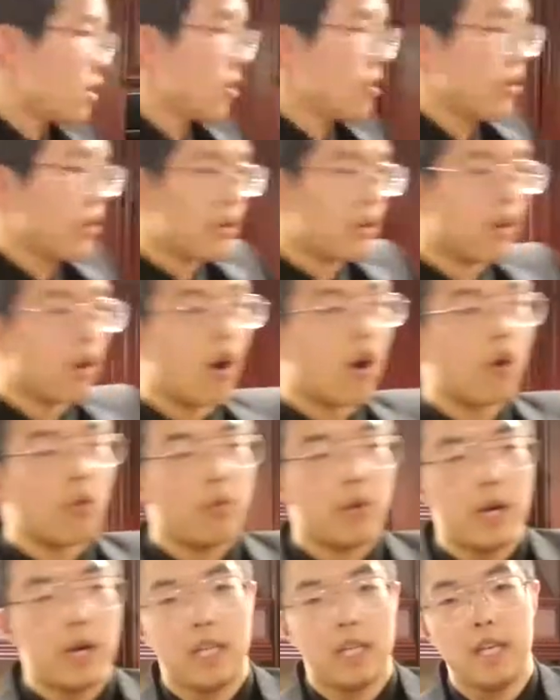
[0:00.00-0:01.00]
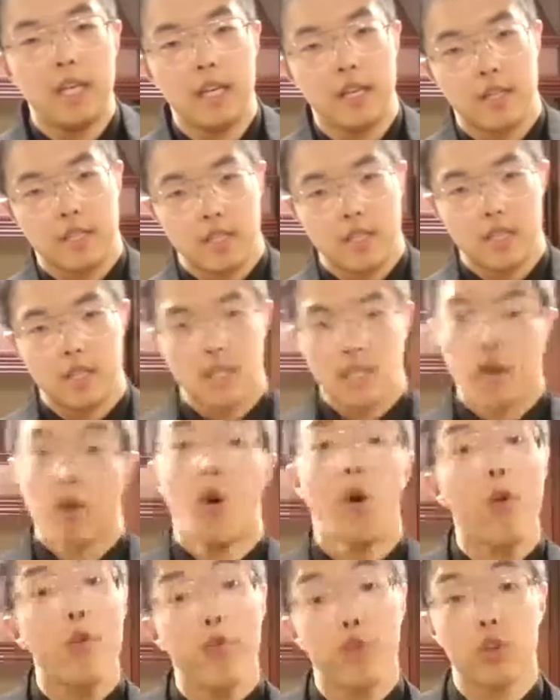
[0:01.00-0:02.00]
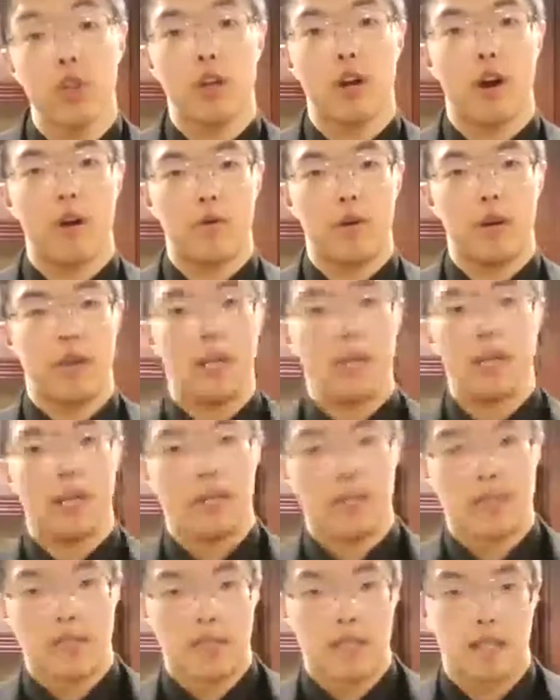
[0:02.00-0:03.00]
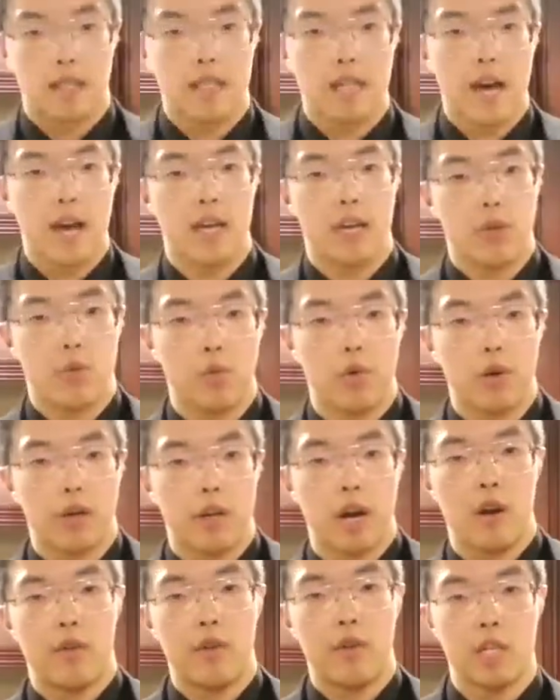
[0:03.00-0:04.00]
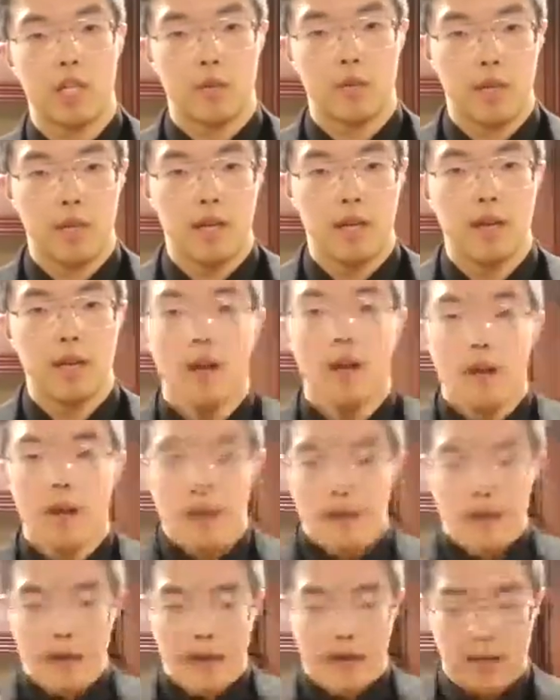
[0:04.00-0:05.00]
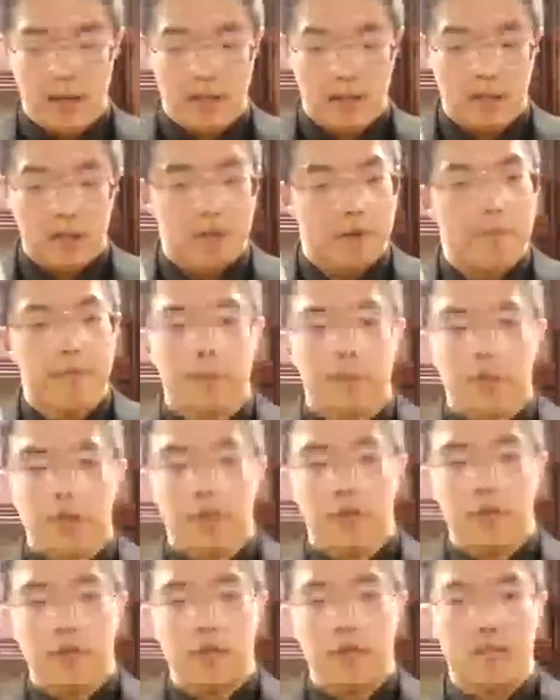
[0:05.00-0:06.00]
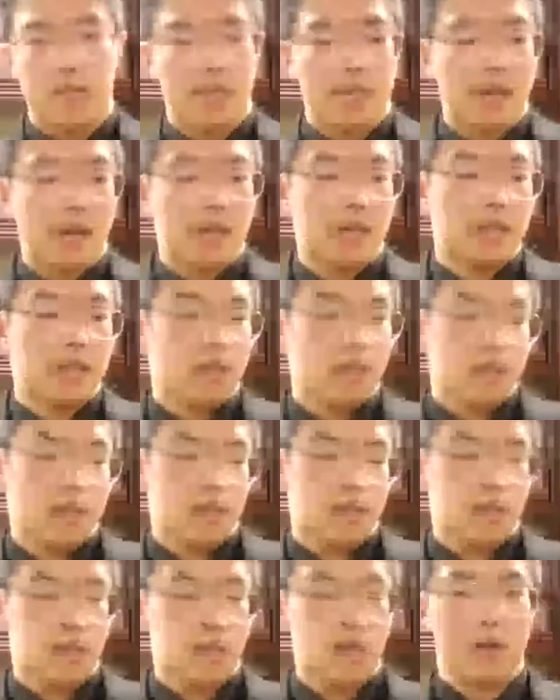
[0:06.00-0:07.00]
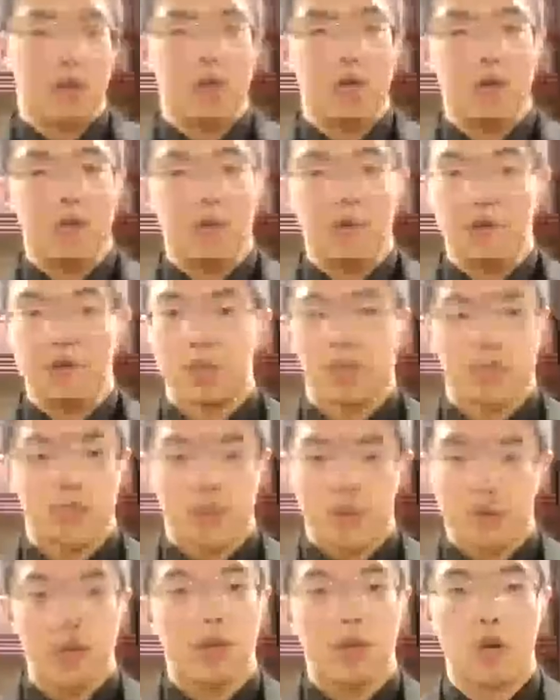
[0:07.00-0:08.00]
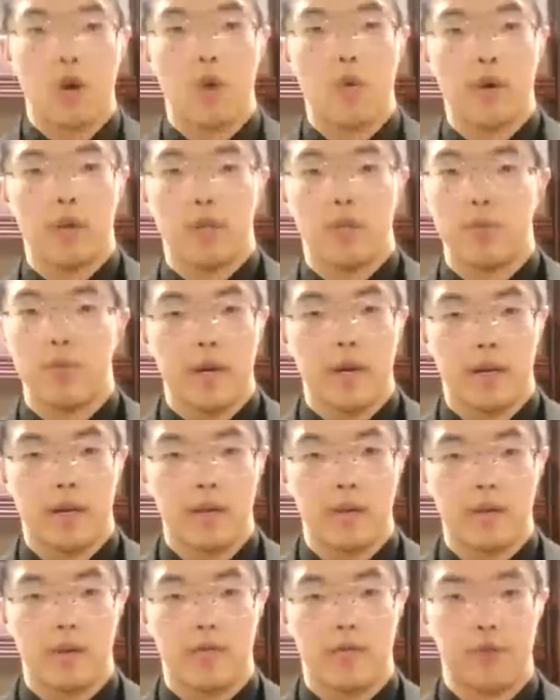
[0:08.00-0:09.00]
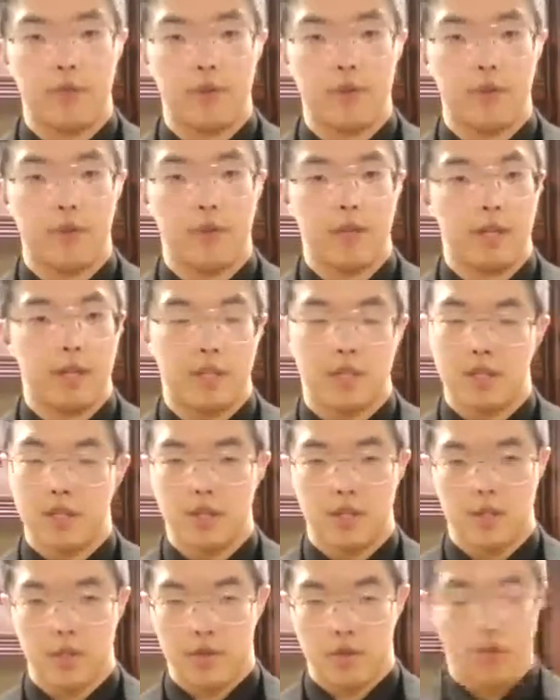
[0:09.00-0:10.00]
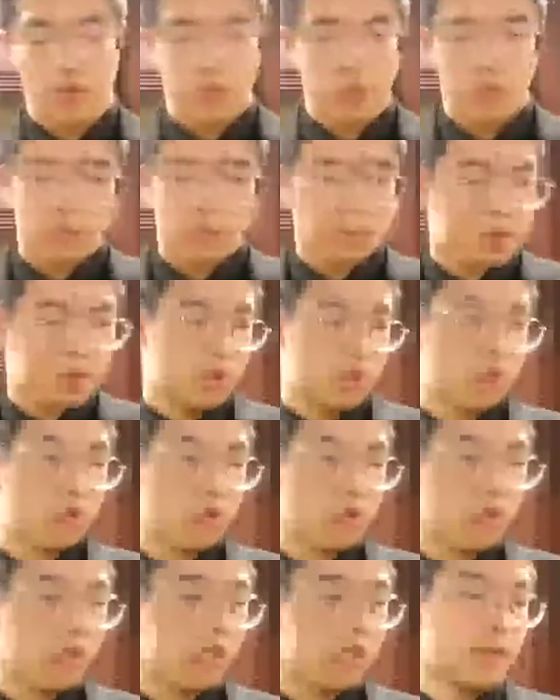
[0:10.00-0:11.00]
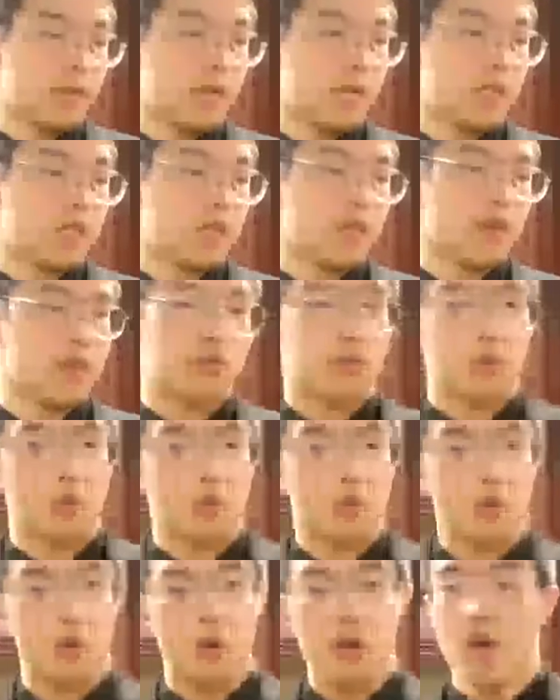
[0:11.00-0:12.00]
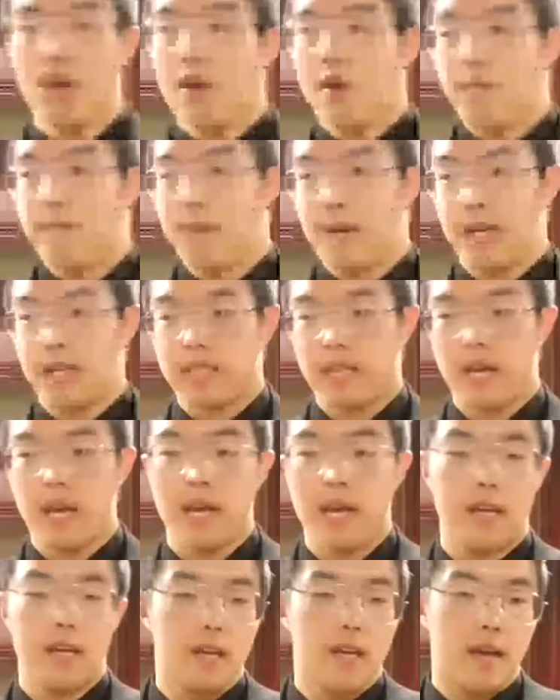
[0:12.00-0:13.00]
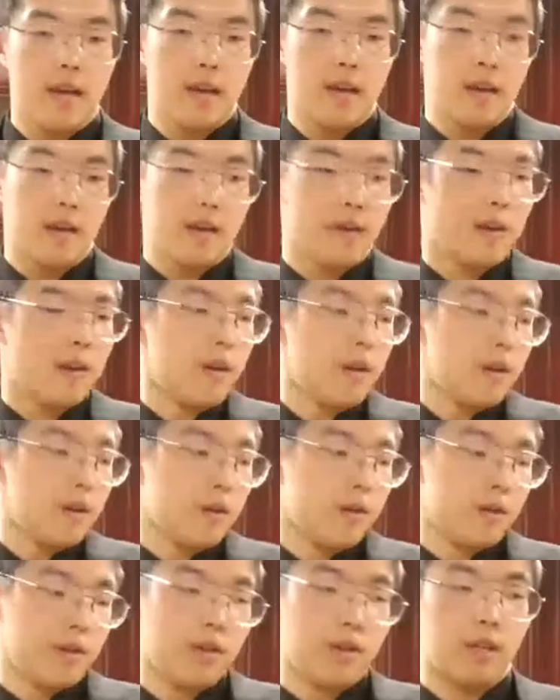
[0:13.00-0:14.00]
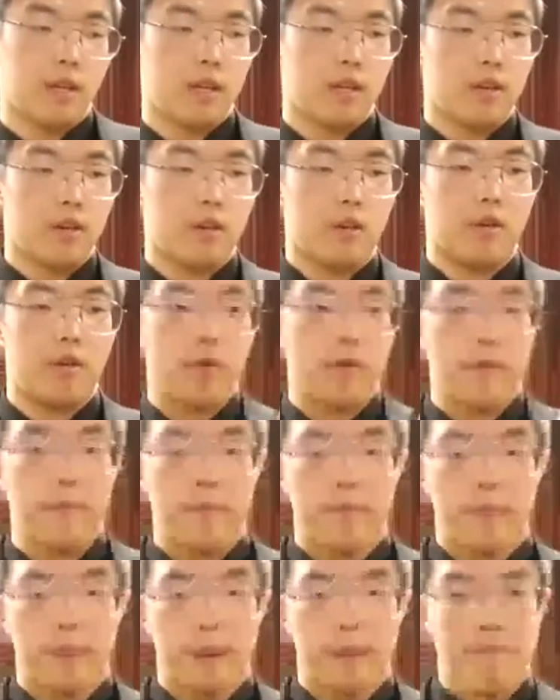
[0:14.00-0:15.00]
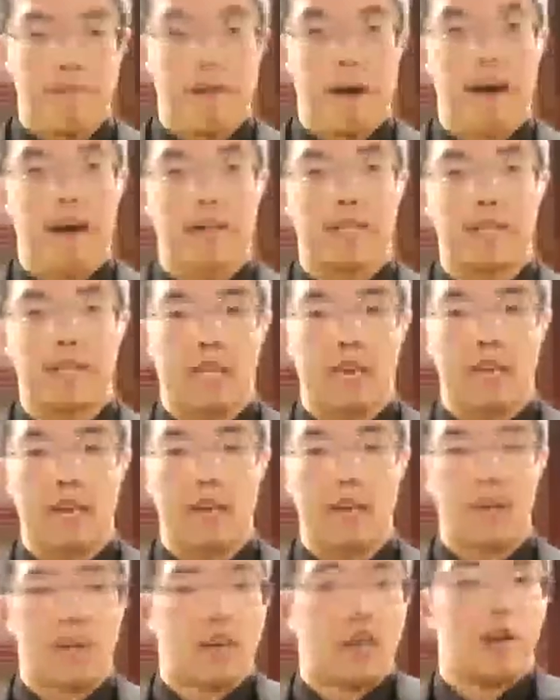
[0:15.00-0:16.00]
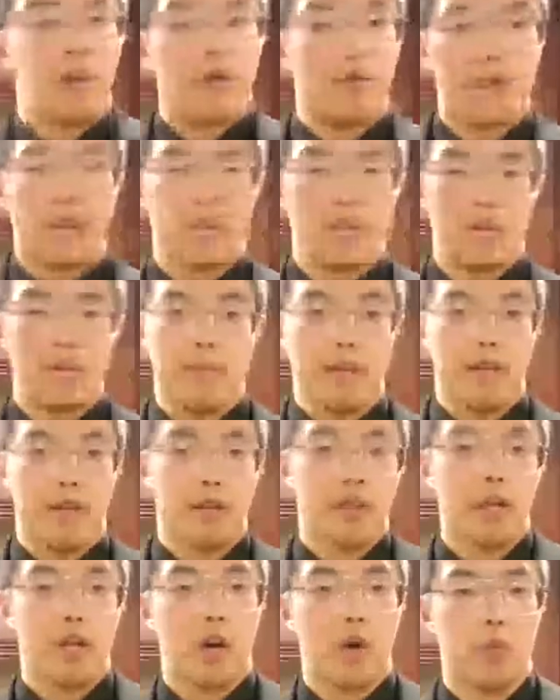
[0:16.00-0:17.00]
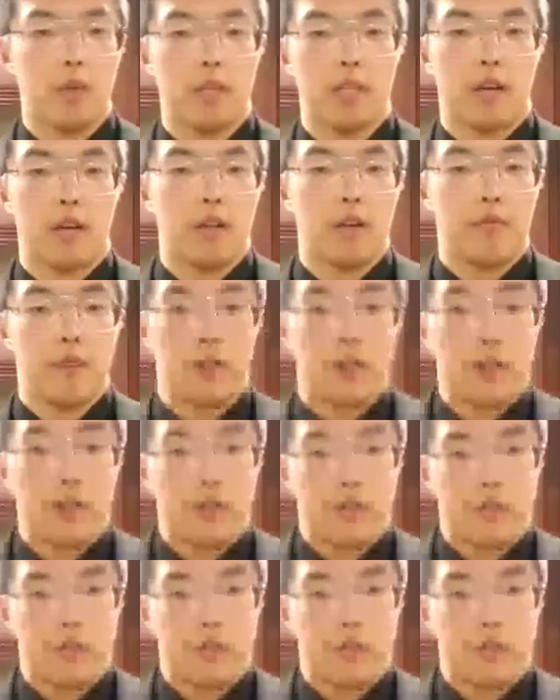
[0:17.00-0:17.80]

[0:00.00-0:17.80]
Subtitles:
to your already existing, hopefully already existing diet and workout regimen. And this, I think, no, just go with regular food. It's too expensive to maintain a good, like, you know, mass gainer regimen along with all of your other